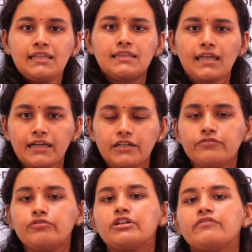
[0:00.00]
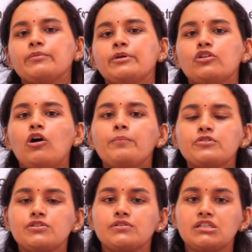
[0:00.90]
Thank you for giving me the
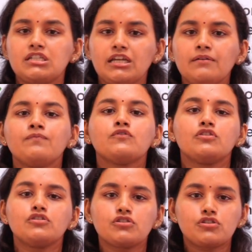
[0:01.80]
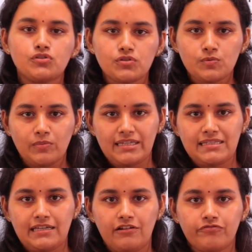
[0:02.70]
opportunity to introduce
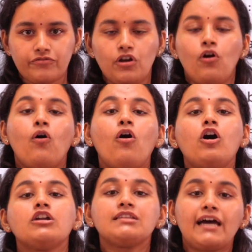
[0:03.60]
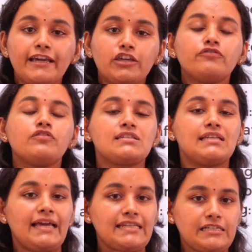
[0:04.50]
myself. Or thank you for
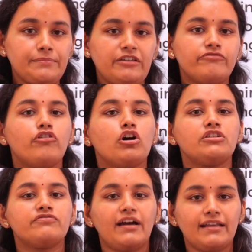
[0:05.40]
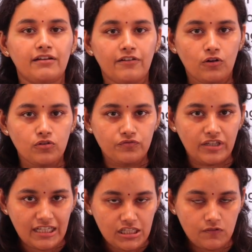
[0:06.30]
selecting me for the final round of the
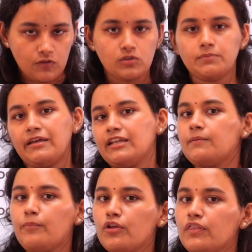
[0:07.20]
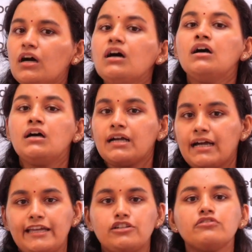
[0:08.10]
interview, depending upon the
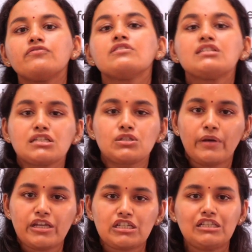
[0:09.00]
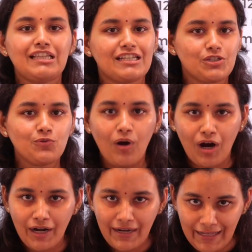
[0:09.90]
kind of situation that you
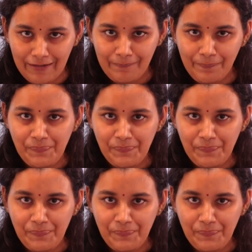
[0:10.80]
are in.